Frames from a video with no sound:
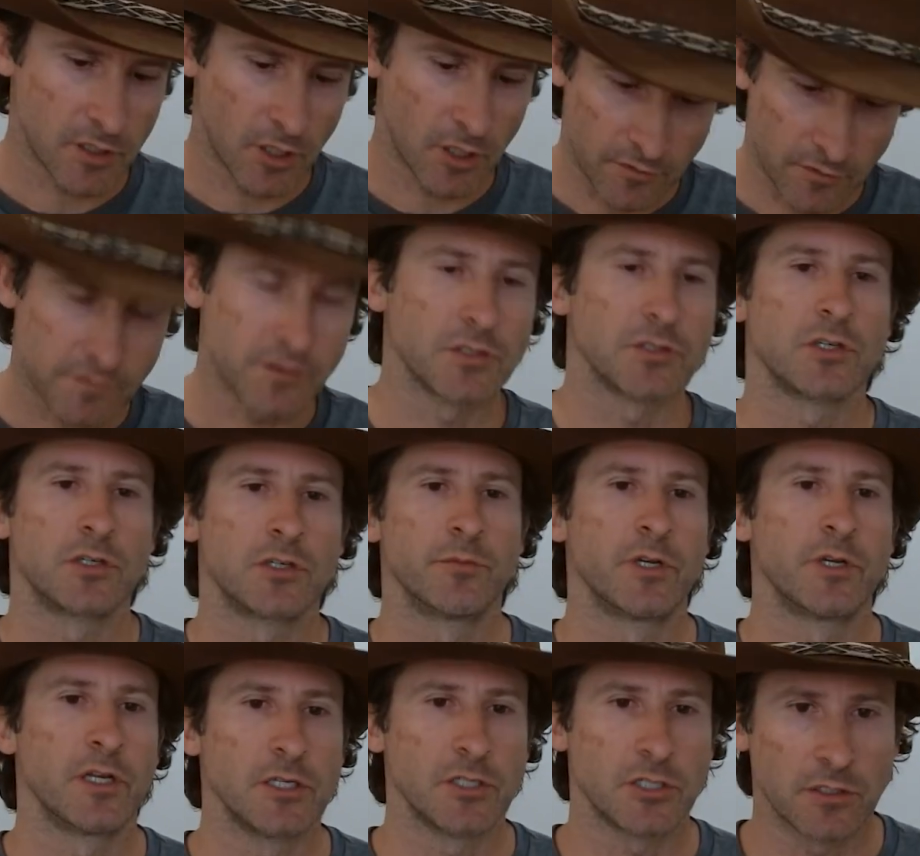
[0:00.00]
off
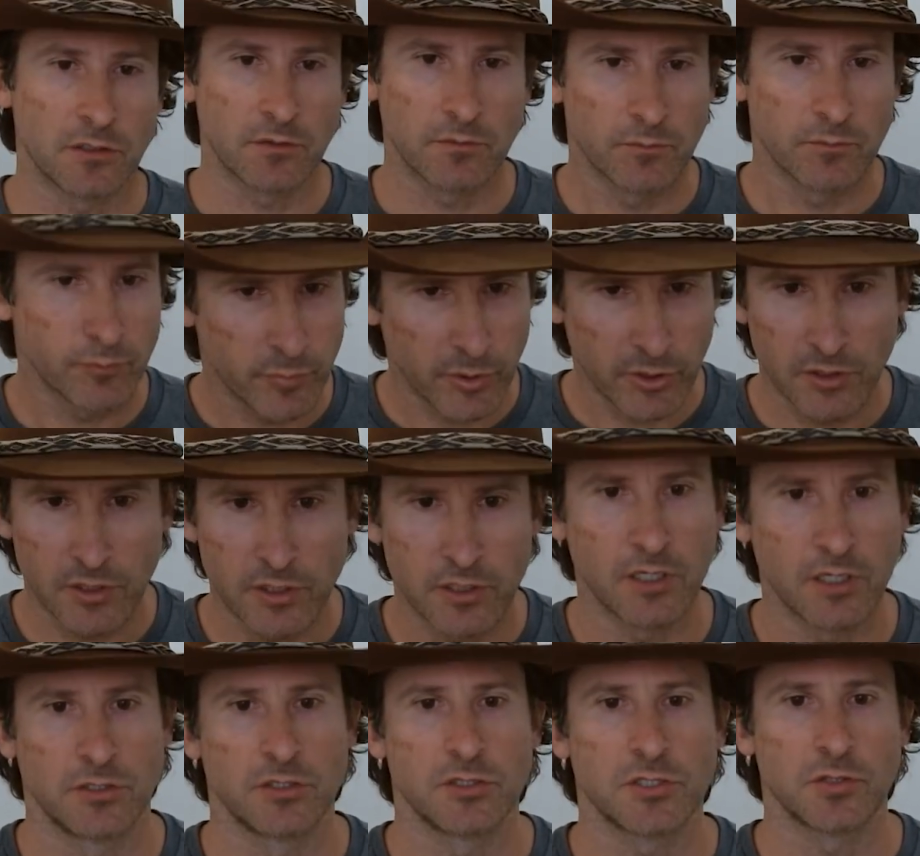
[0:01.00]
determination. Period.
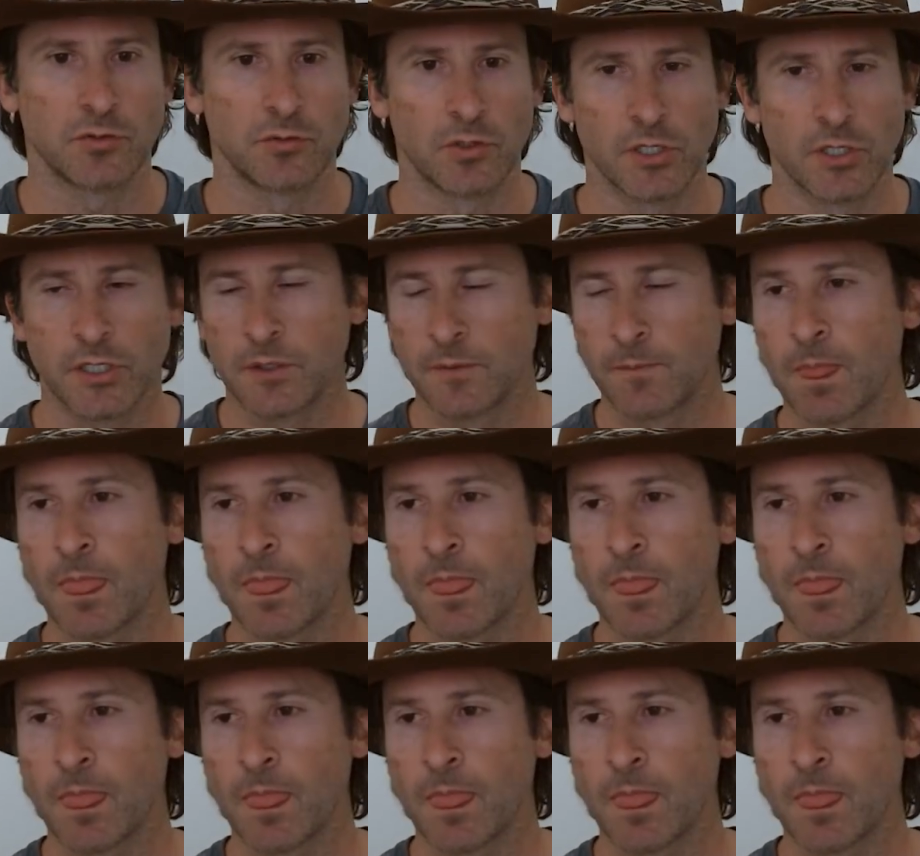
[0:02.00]
End of story.